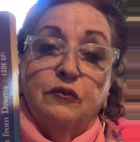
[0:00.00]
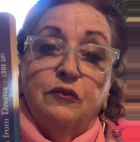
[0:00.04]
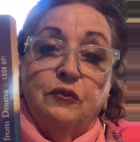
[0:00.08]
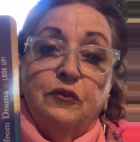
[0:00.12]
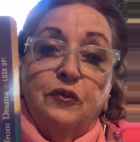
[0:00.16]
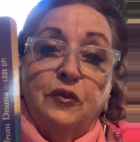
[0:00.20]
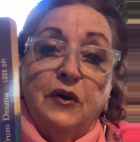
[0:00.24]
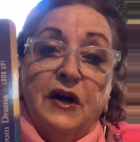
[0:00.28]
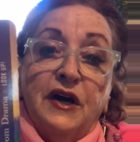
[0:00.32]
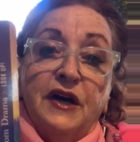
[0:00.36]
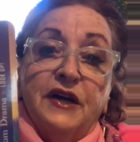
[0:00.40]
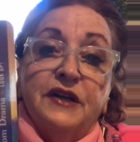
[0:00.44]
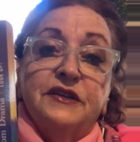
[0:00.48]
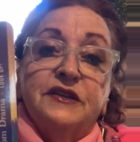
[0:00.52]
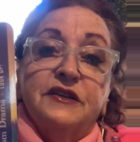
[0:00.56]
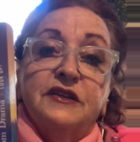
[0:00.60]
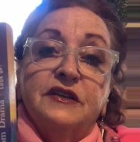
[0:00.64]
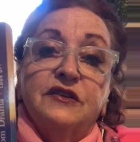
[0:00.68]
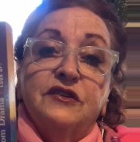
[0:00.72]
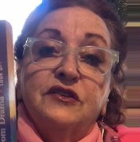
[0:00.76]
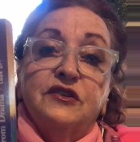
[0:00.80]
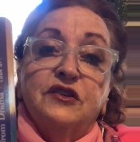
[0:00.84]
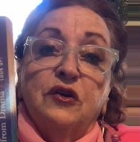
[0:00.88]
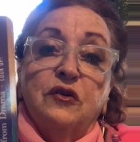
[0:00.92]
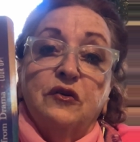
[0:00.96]
But
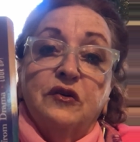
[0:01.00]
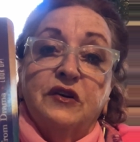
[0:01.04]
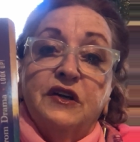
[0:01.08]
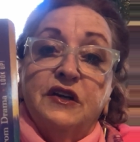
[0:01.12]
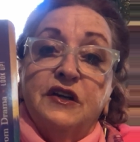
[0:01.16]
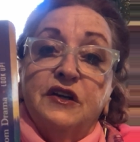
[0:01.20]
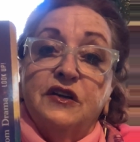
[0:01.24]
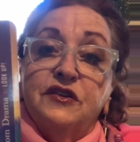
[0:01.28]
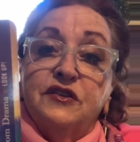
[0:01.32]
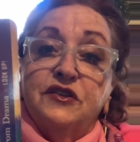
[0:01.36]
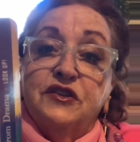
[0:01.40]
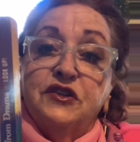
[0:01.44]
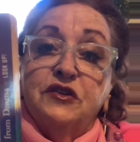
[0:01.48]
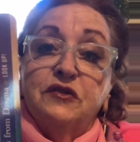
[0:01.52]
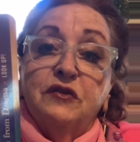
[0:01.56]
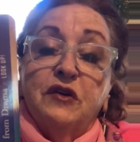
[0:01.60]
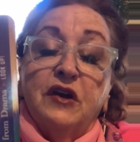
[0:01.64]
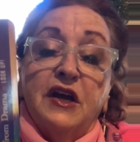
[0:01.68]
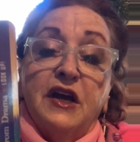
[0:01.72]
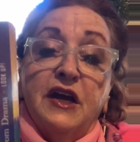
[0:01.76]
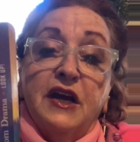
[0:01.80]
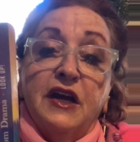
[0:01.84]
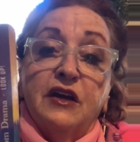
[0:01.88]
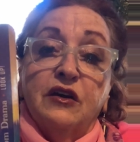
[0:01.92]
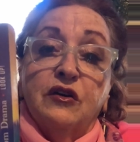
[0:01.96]
don't get into
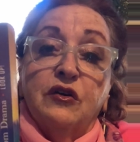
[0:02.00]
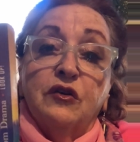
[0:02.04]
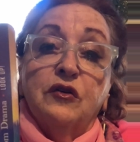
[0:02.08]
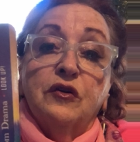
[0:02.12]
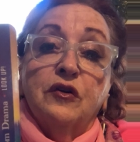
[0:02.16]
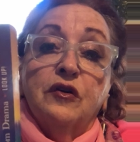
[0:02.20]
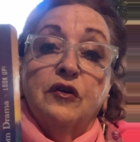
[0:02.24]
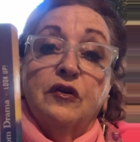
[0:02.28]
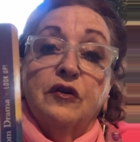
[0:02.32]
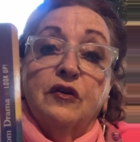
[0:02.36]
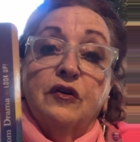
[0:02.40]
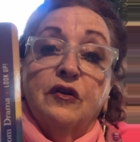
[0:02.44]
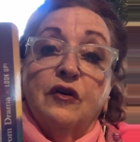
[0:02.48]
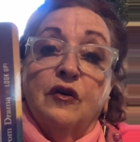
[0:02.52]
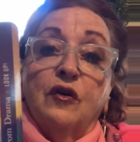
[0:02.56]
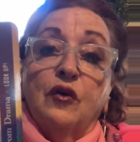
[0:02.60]
anger